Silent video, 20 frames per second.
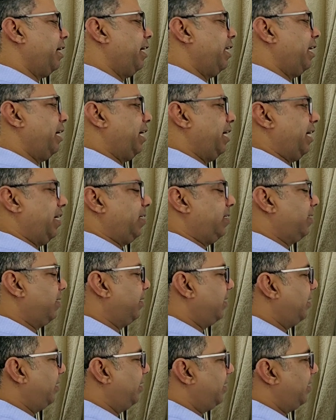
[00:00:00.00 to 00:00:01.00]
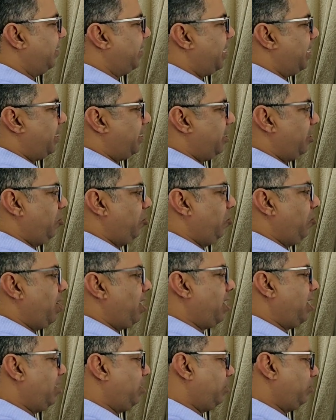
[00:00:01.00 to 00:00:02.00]
indicates that
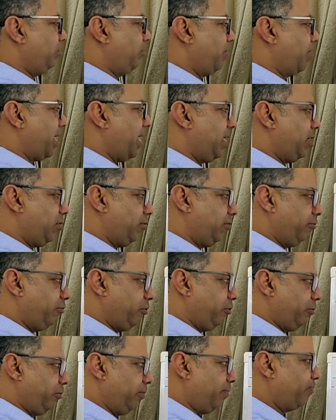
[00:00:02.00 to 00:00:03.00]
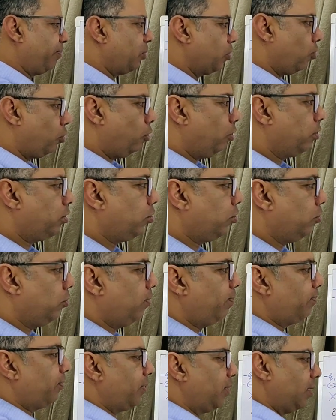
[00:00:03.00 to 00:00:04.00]
q1 is to the right of q.
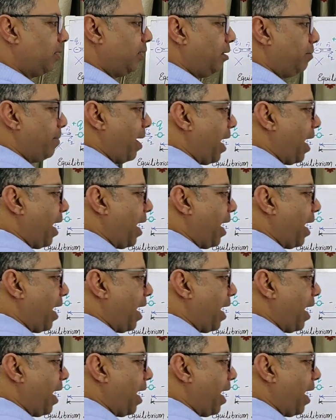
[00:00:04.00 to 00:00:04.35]
Also, the